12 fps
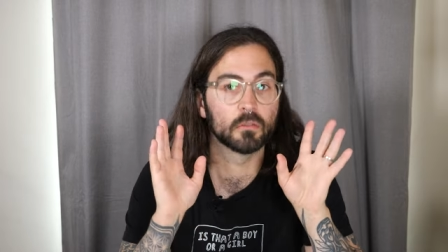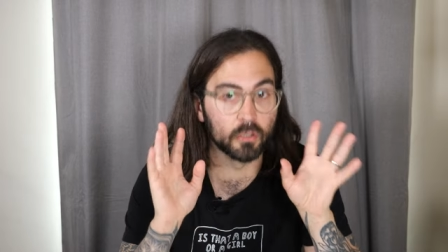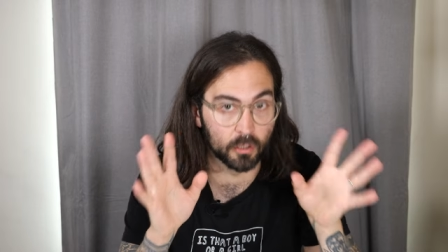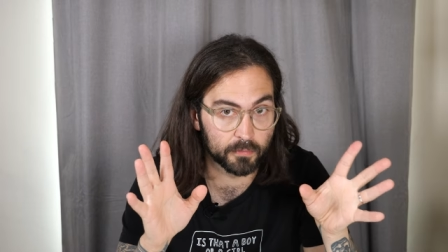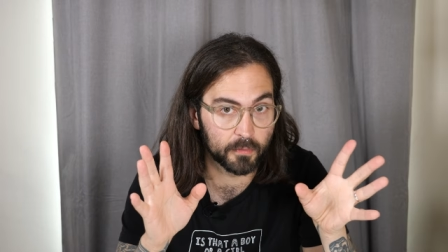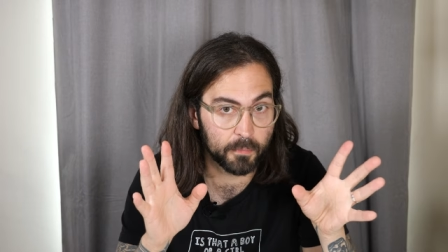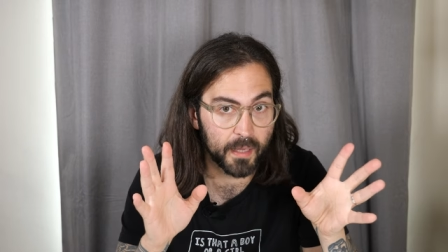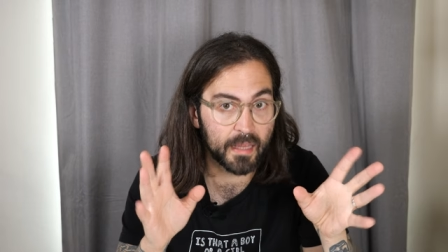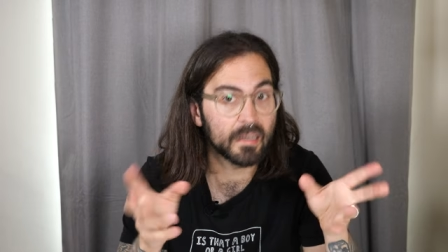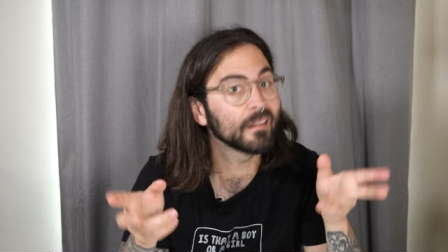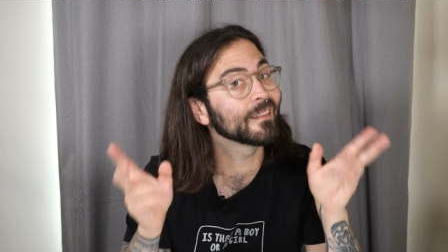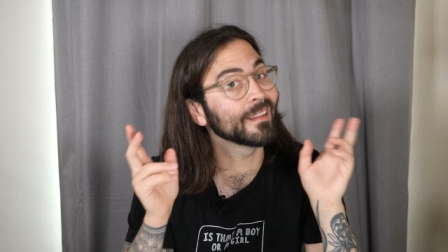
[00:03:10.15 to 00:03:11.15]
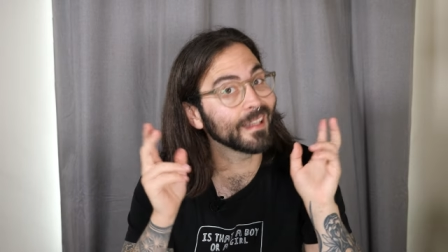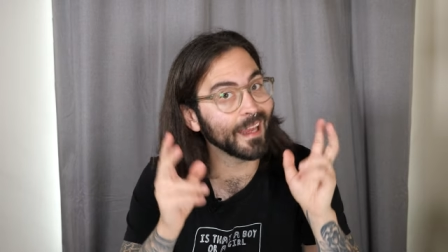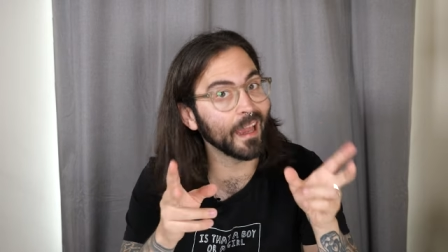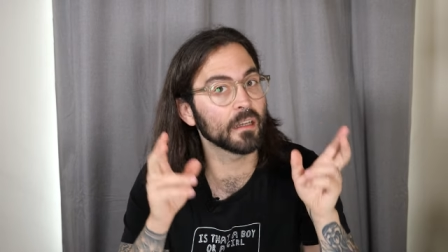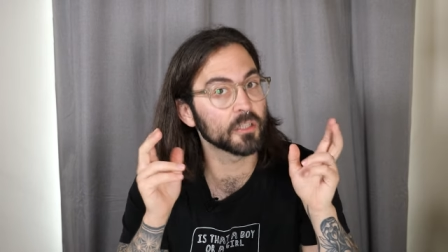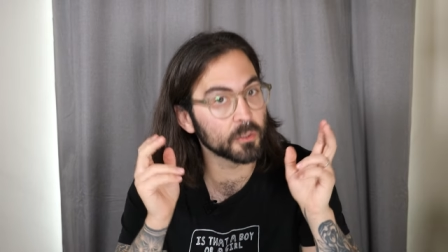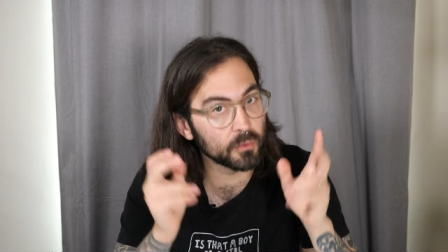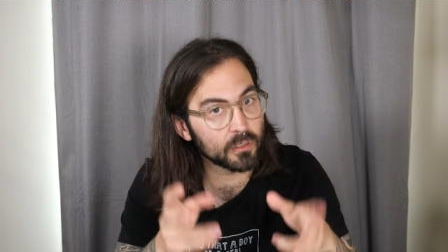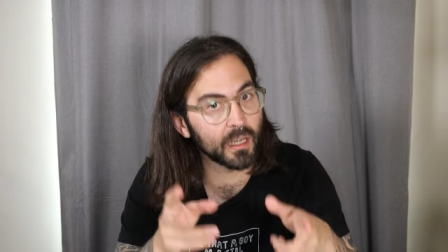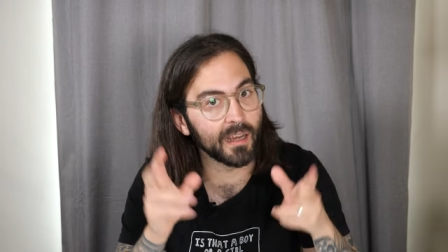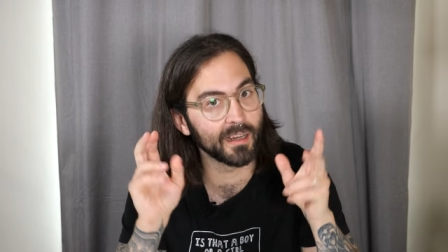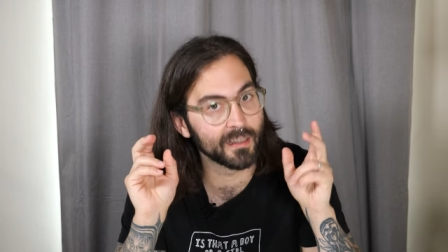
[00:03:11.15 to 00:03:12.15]
God forbid, the actual
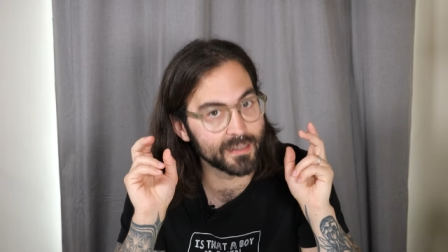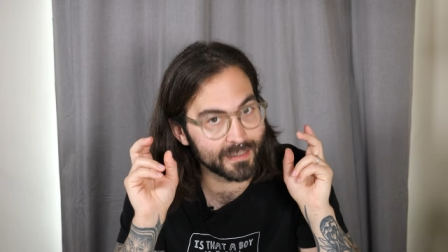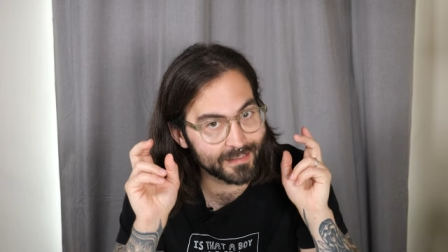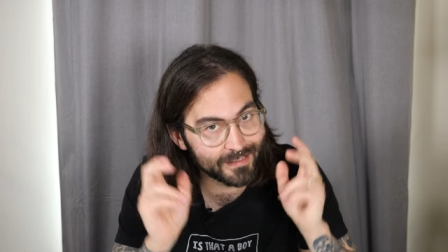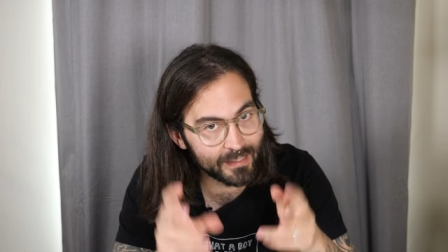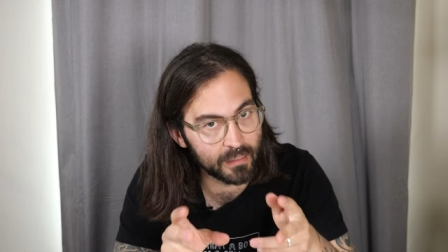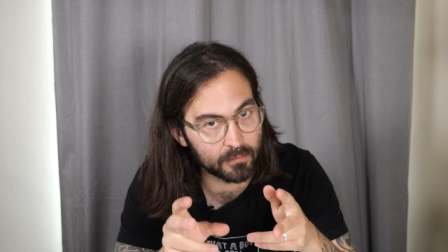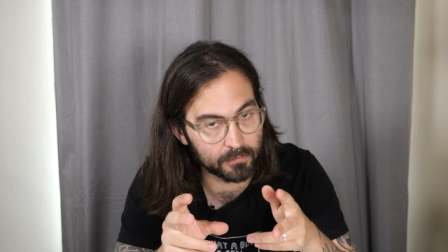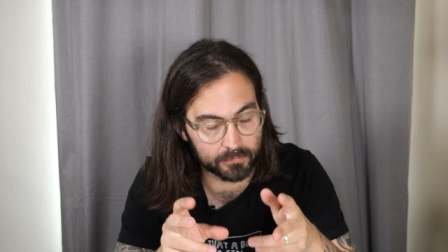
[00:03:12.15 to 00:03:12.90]
card itself.